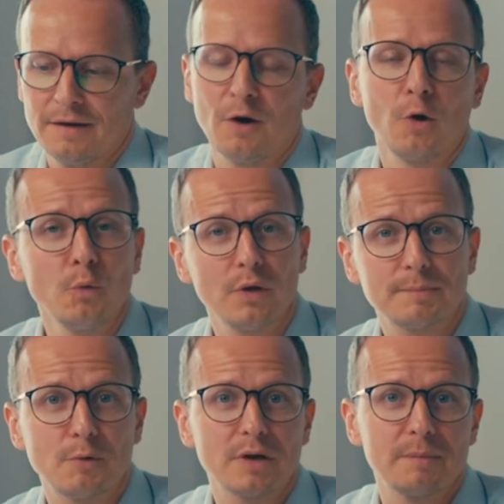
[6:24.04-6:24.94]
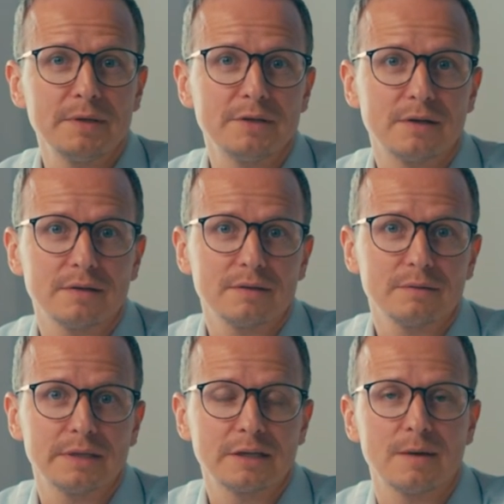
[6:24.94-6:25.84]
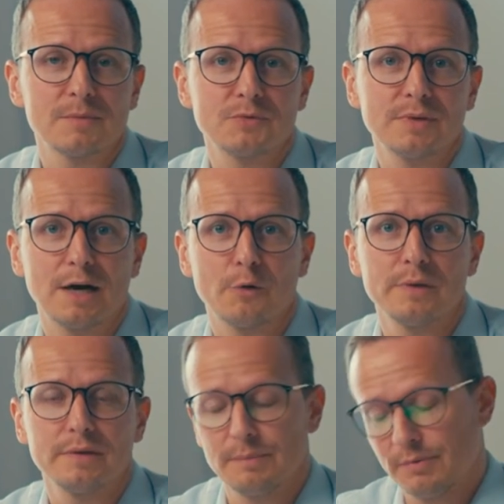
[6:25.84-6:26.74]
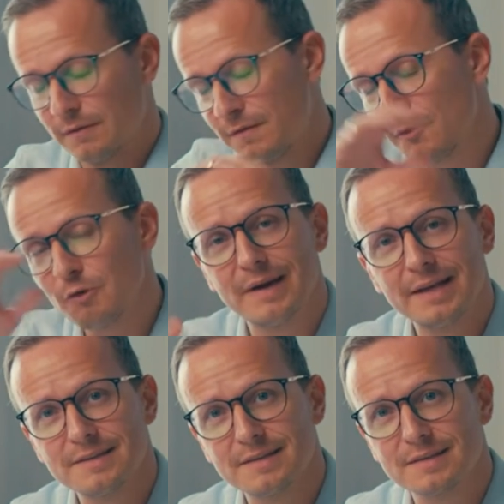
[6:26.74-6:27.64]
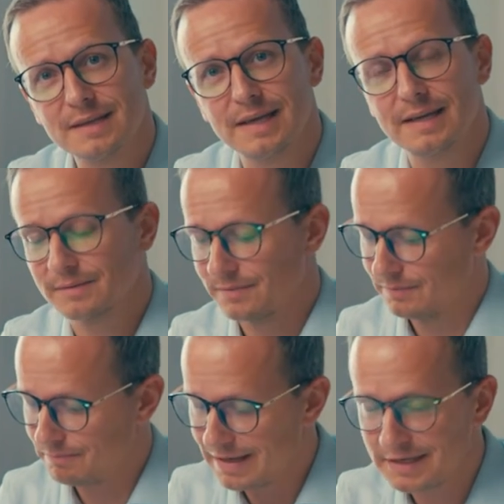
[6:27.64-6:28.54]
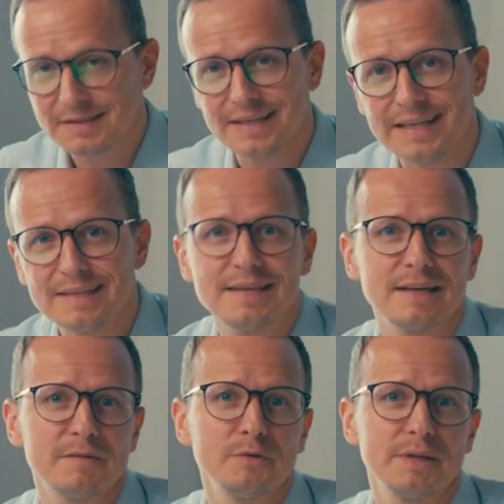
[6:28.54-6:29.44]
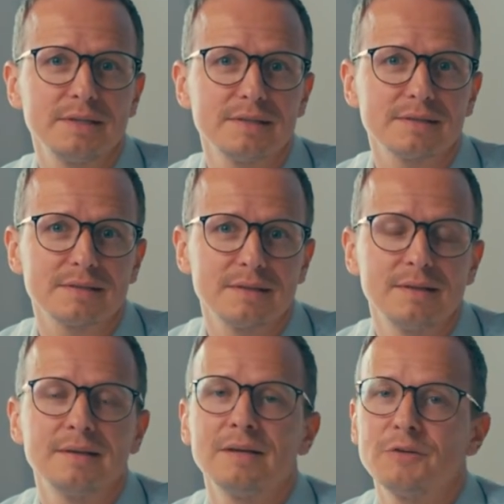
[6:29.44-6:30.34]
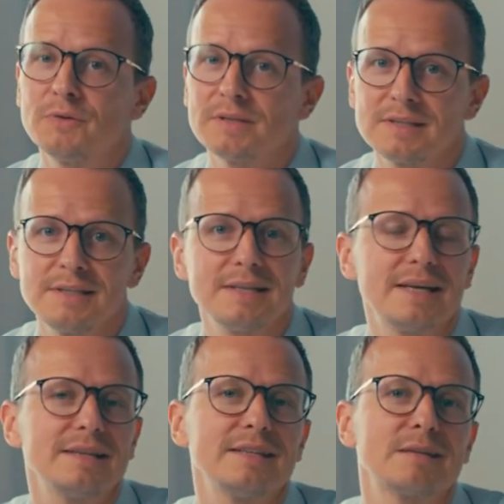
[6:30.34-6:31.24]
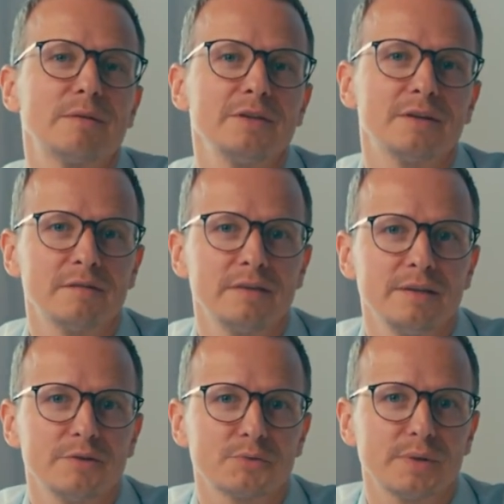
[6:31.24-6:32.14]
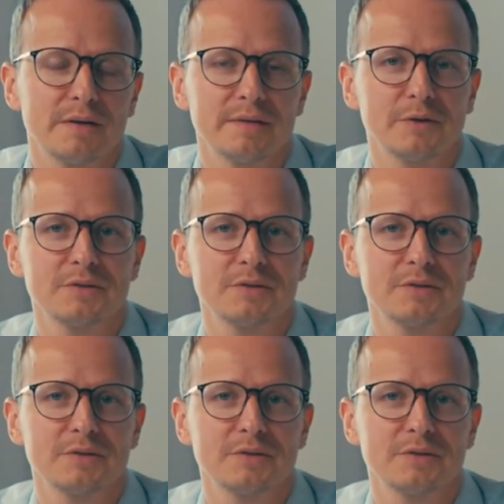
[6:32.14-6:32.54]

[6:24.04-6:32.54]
A whole lot more can be done when it comes to how the portfolio managers can manage the intake of new ideas. You can see that in some of the other videos we have in our